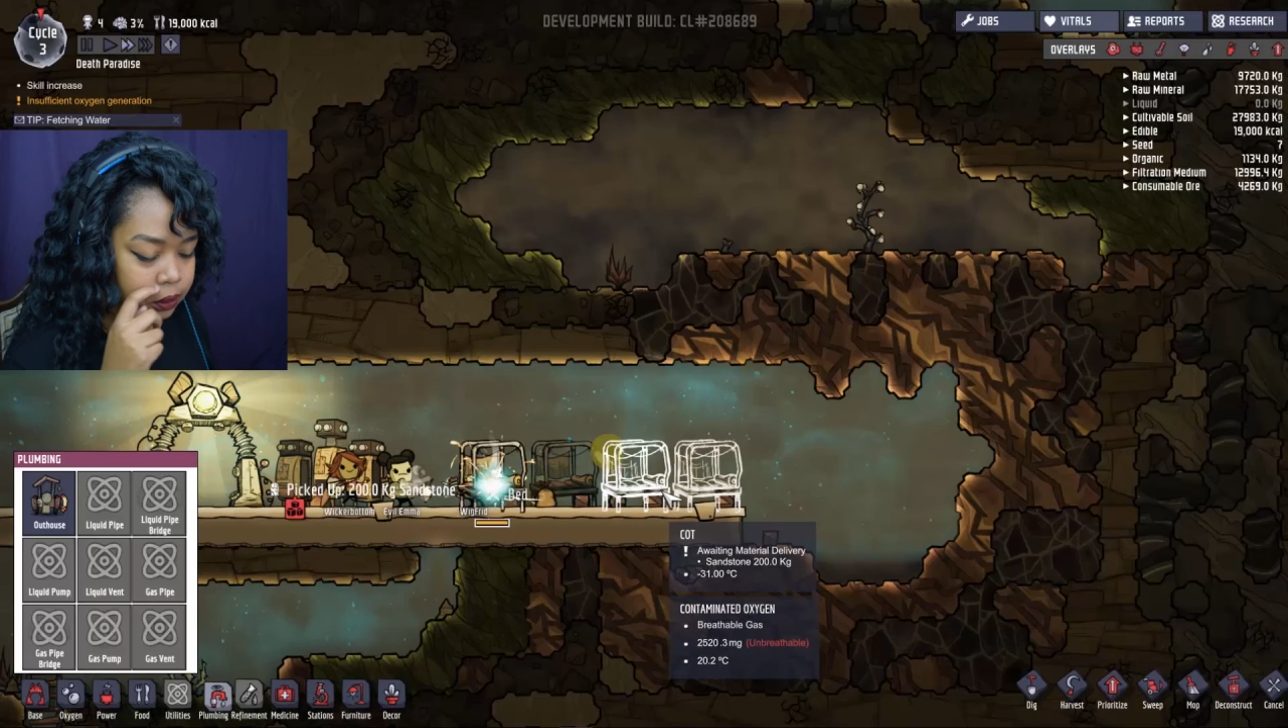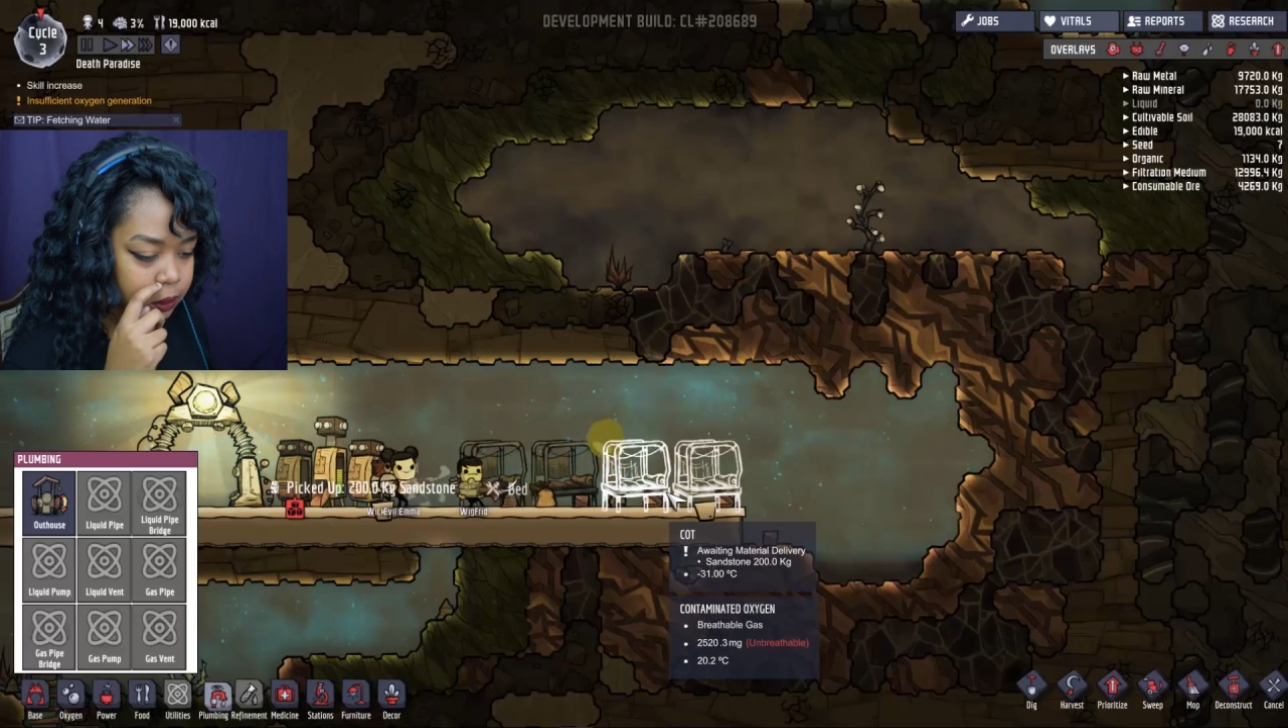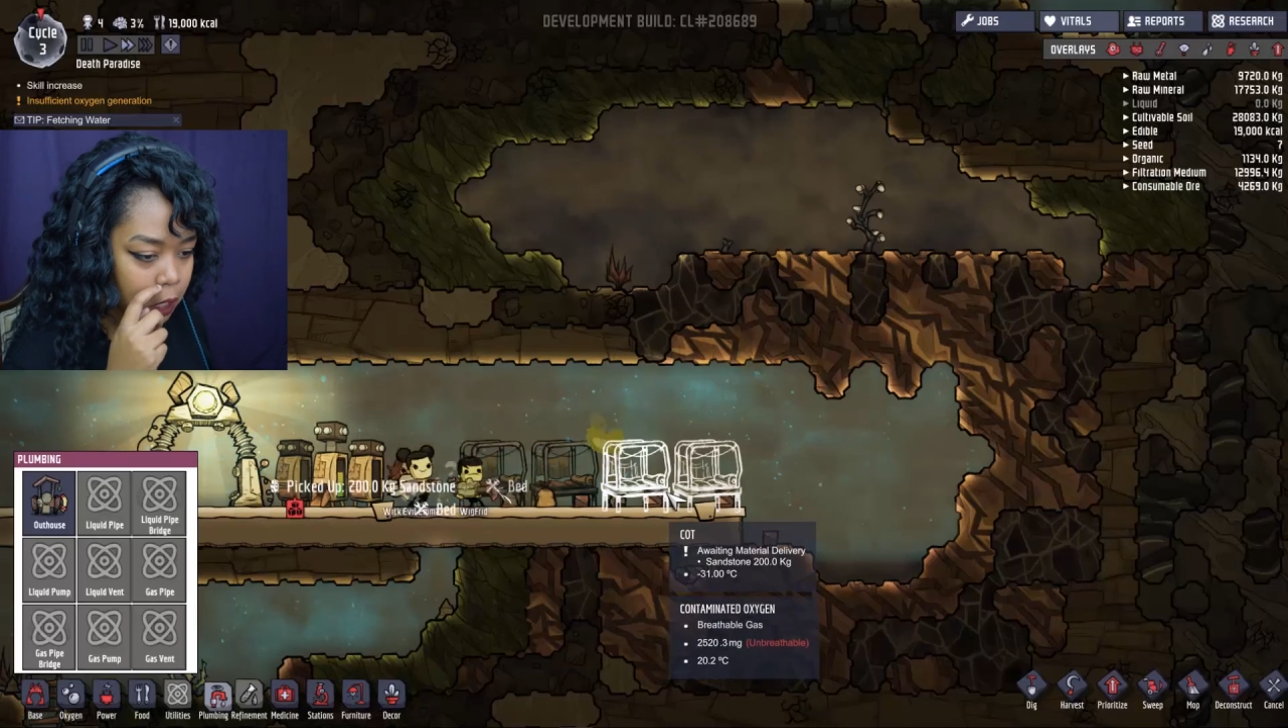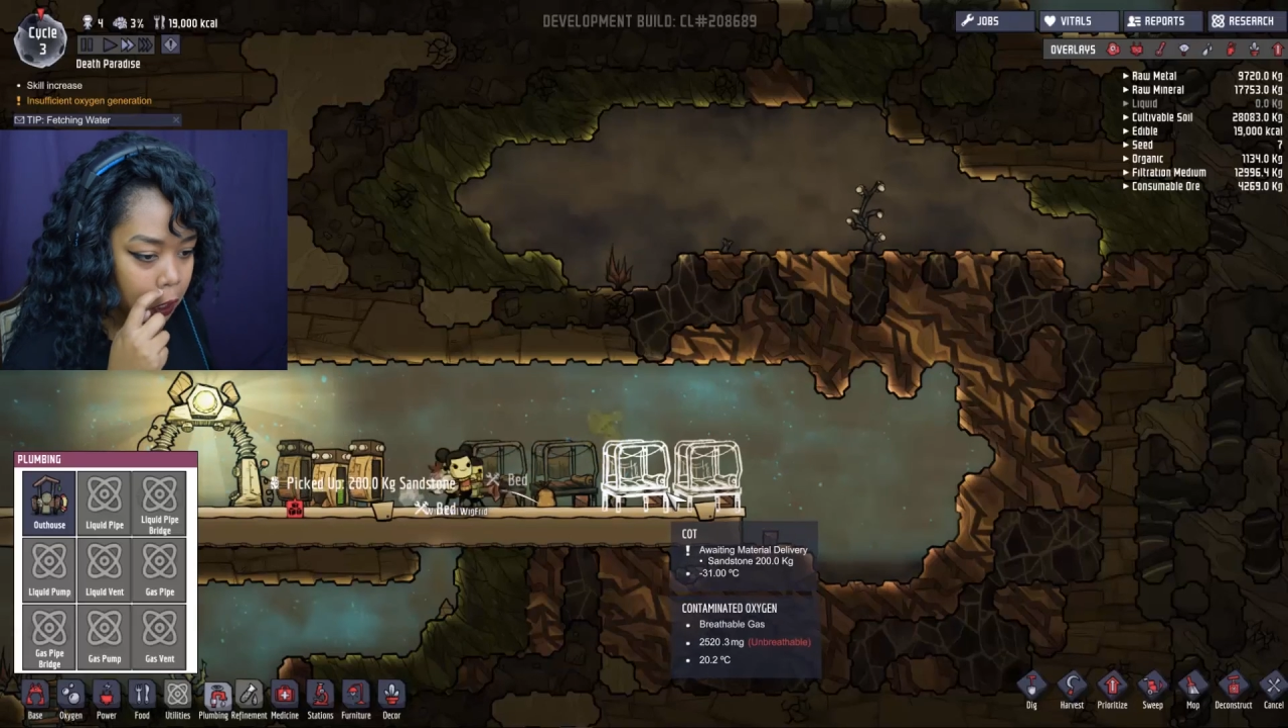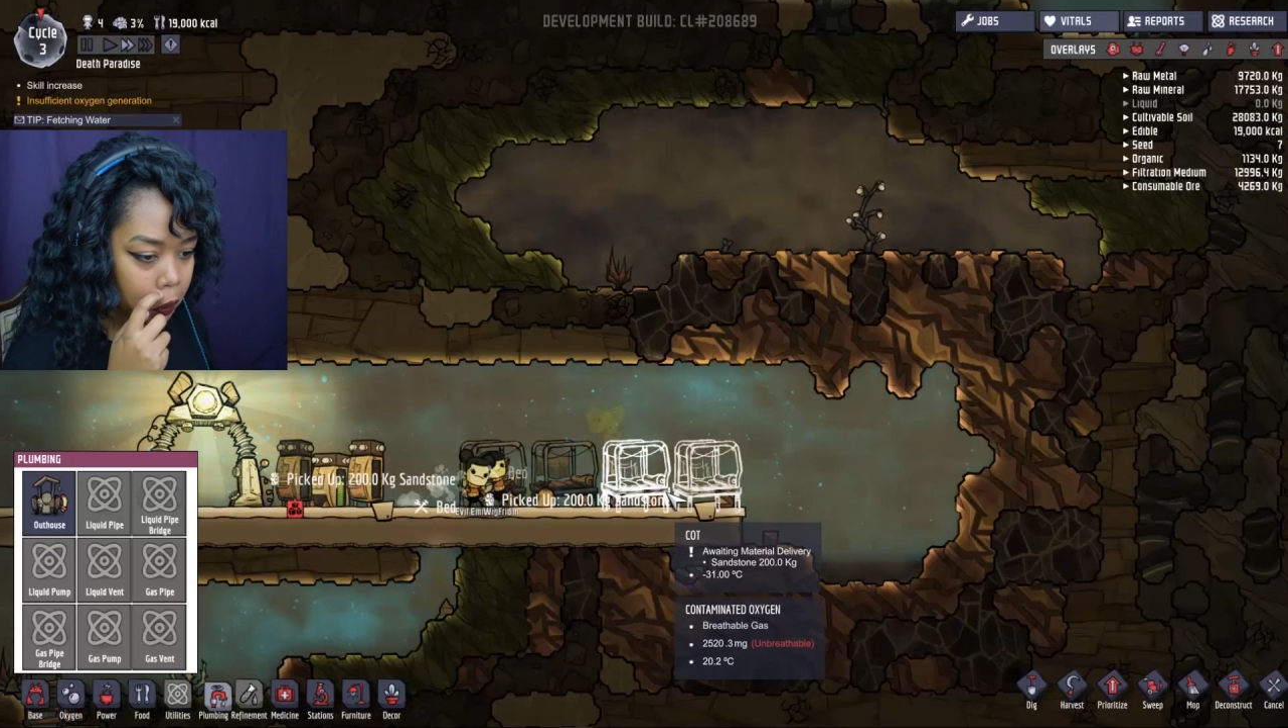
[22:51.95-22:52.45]
is
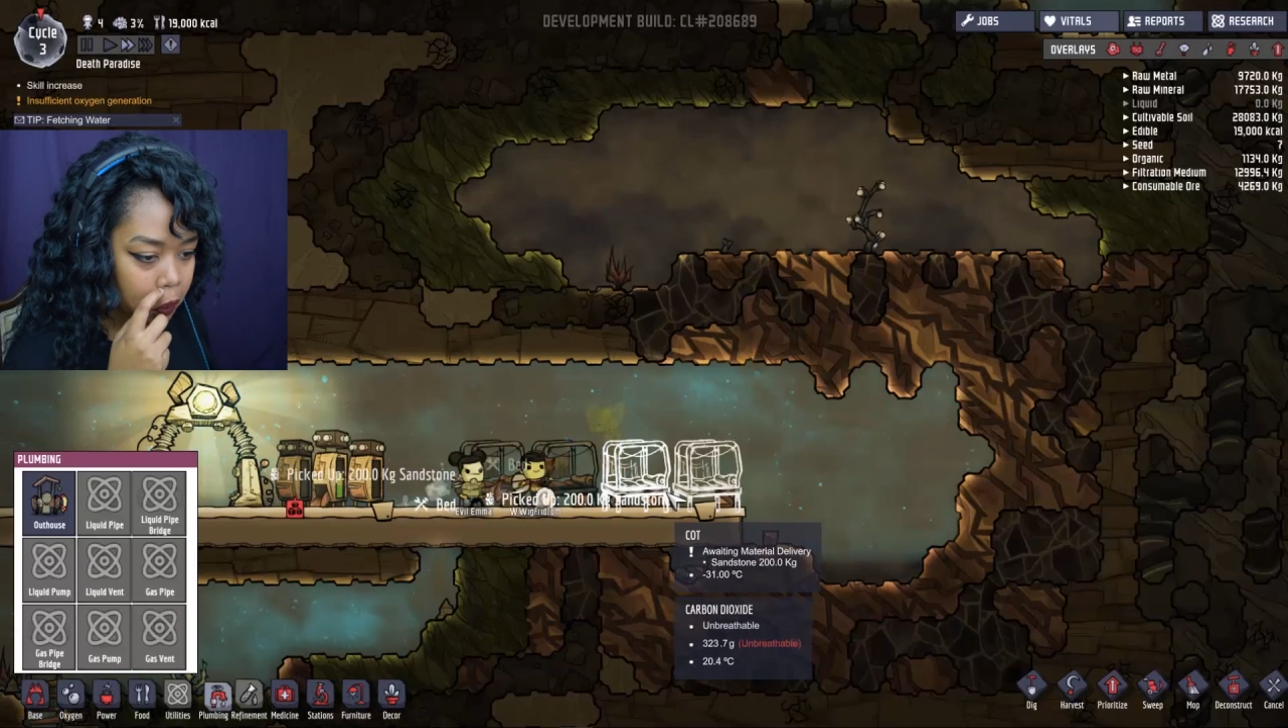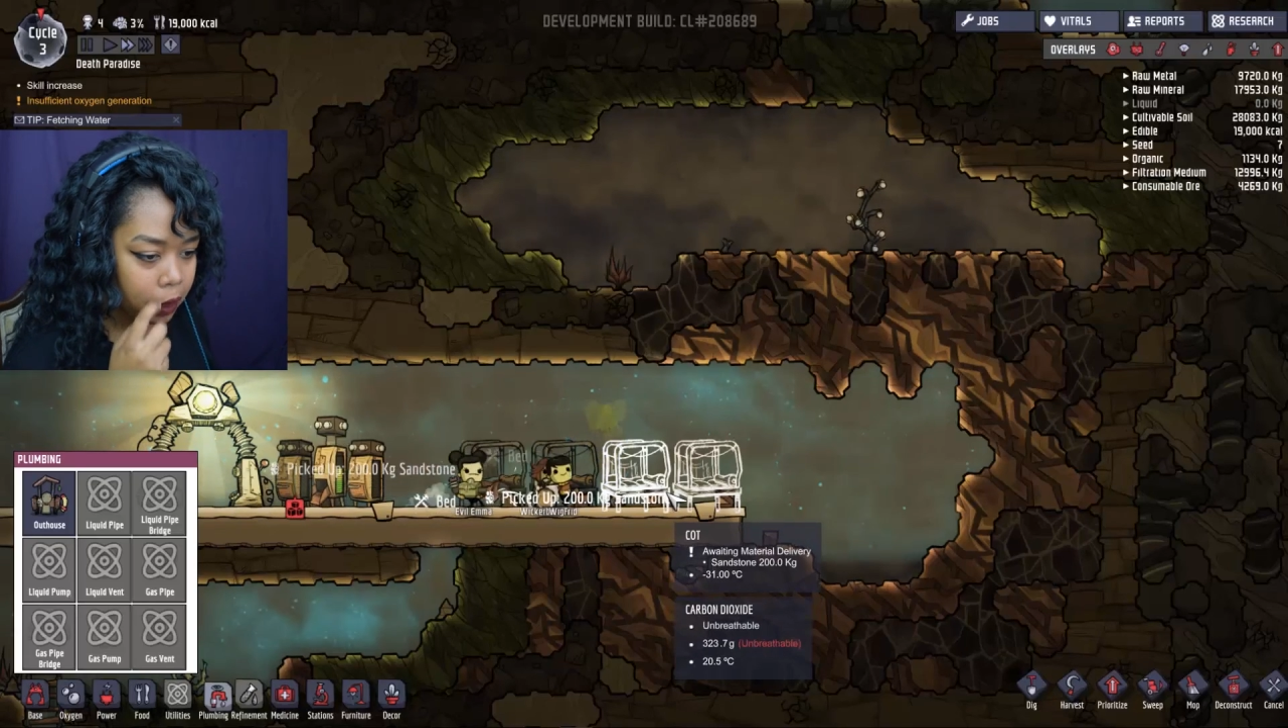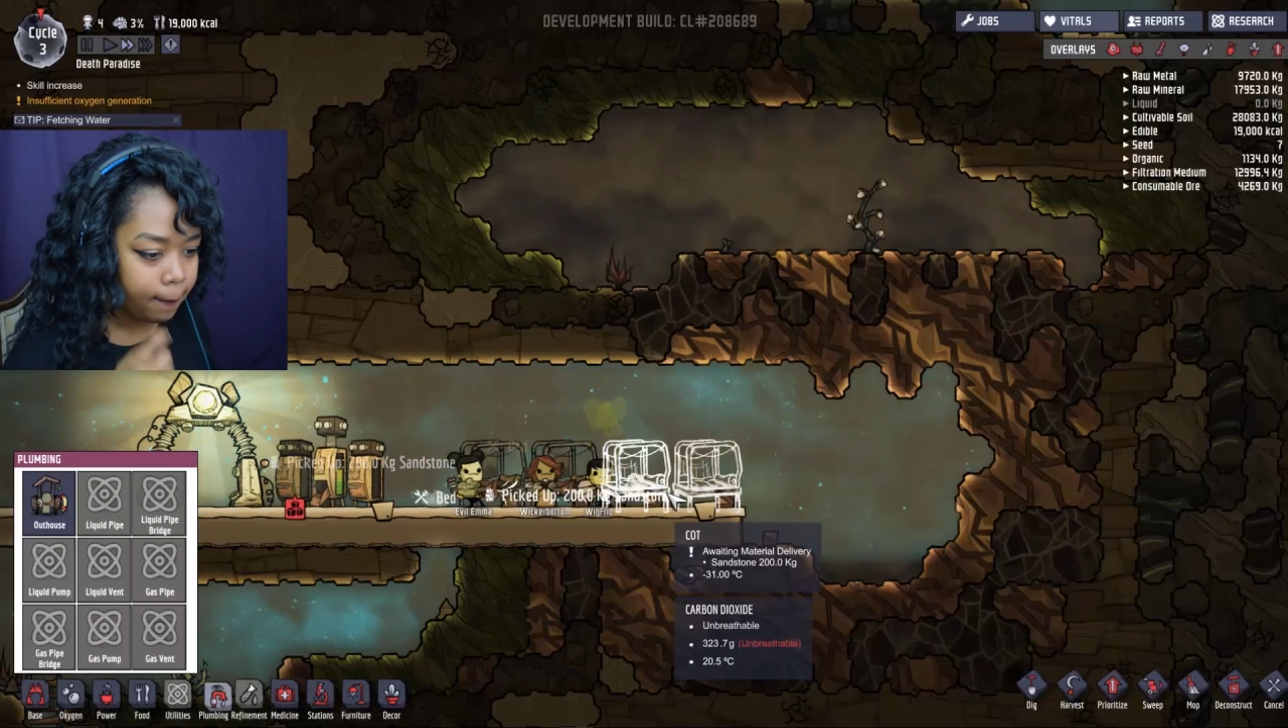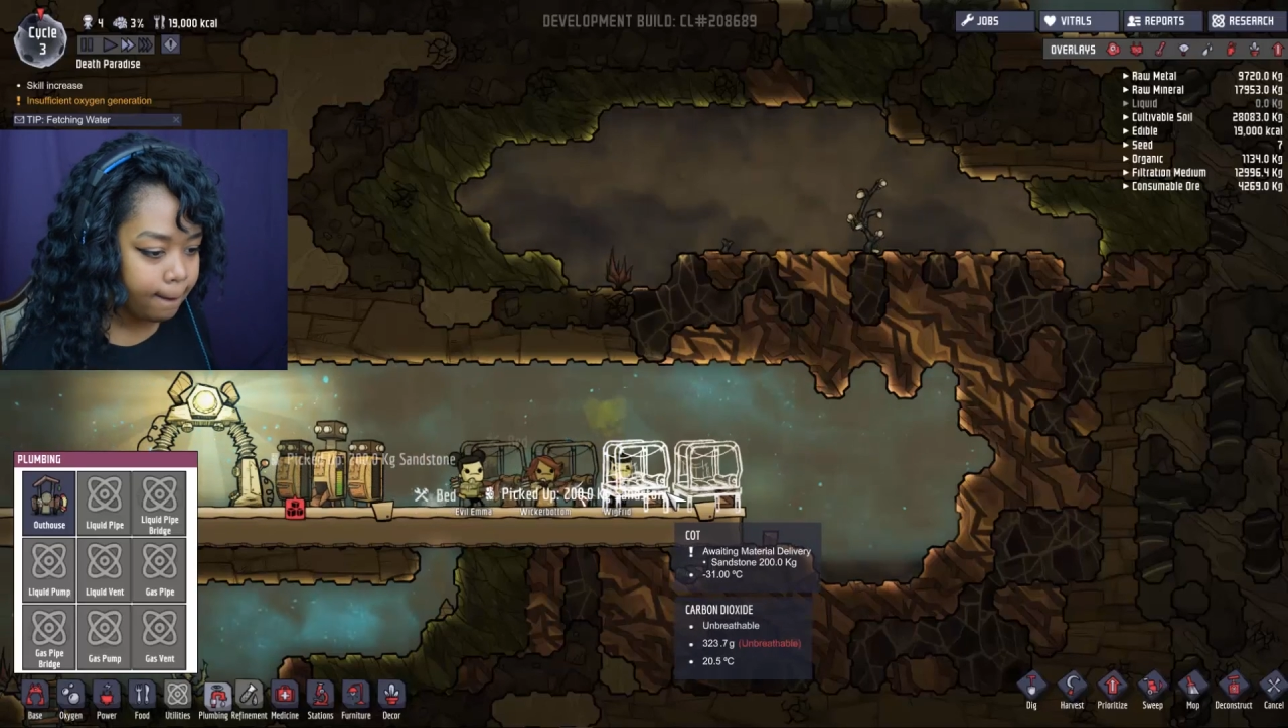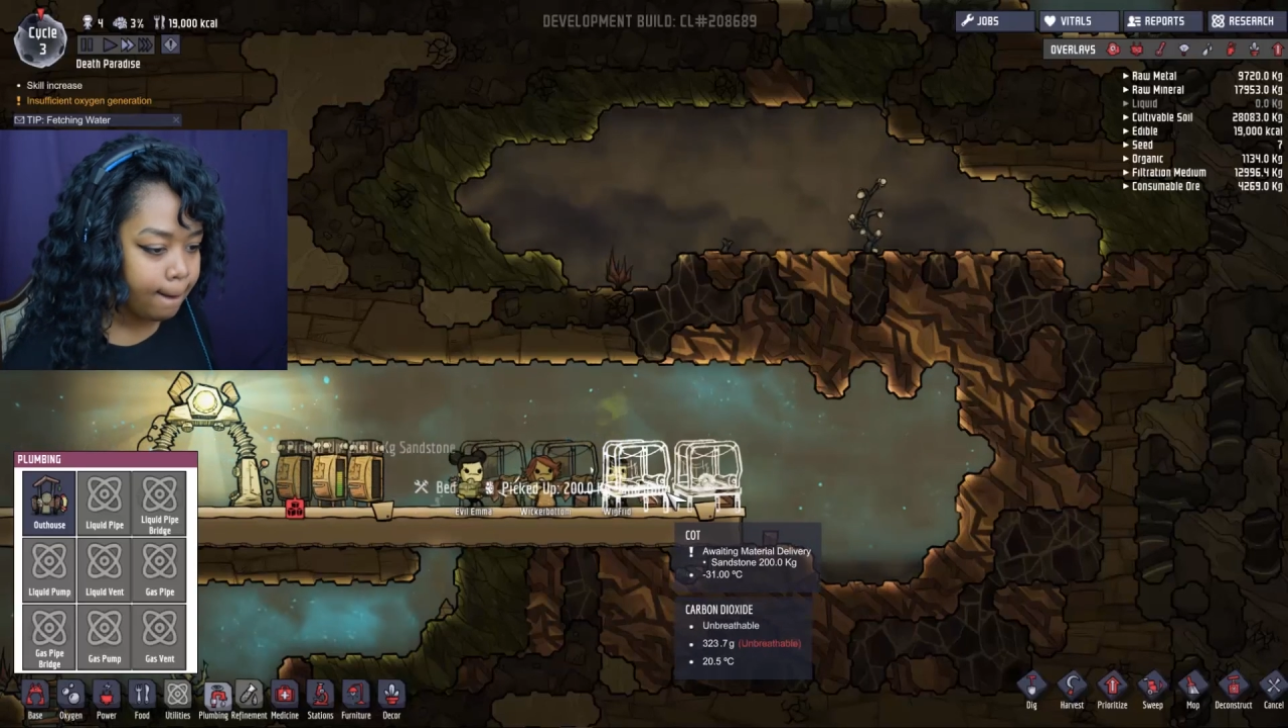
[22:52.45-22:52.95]
not good.